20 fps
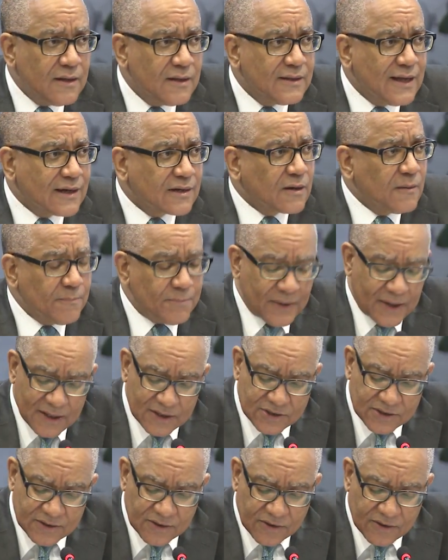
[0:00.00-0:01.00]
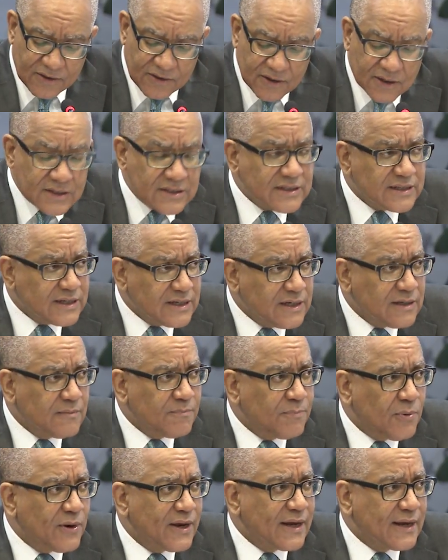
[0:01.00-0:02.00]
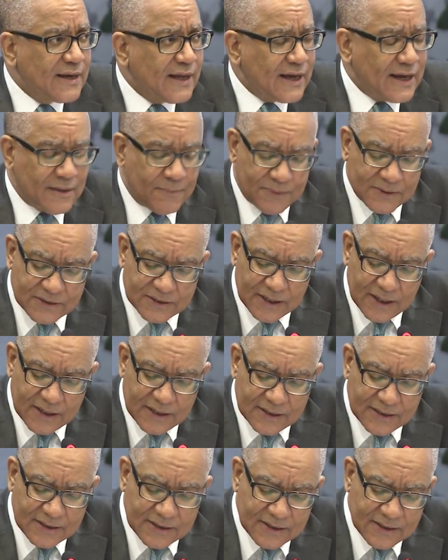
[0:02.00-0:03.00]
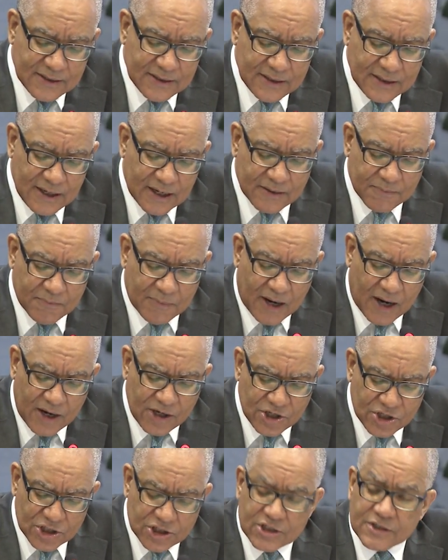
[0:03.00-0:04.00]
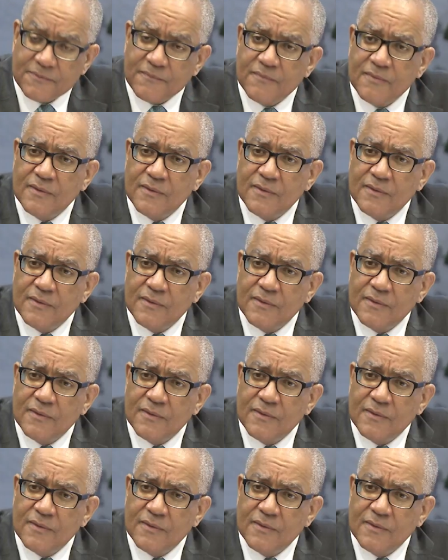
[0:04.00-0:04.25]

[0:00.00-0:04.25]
That compares to 13.9% at March